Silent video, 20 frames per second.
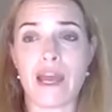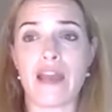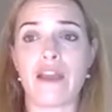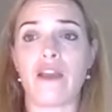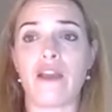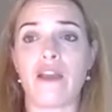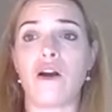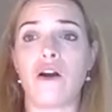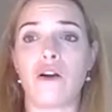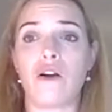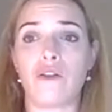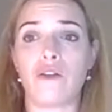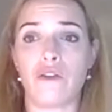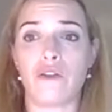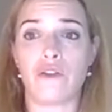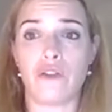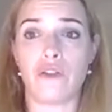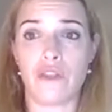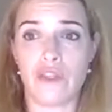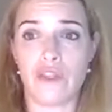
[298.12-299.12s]
on
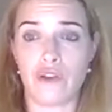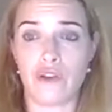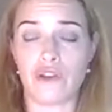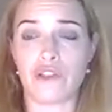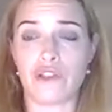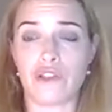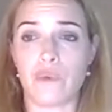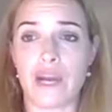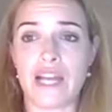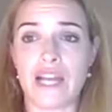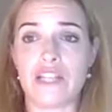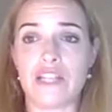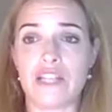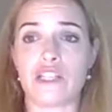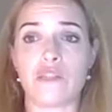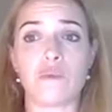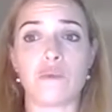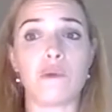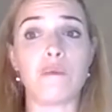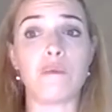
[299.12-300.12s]
those wages
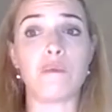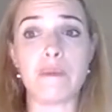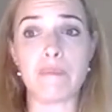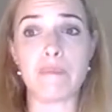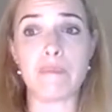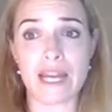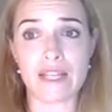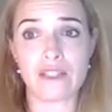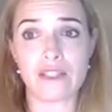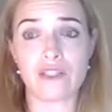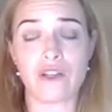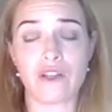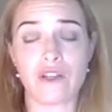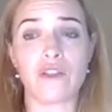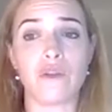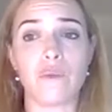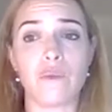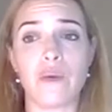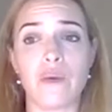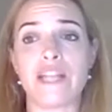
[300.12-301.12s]
will be based on the
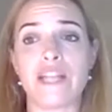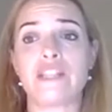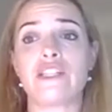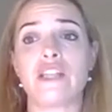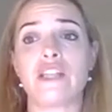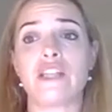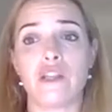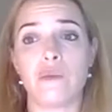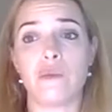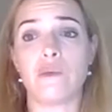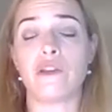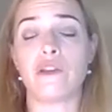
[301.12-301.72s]
wage that you would have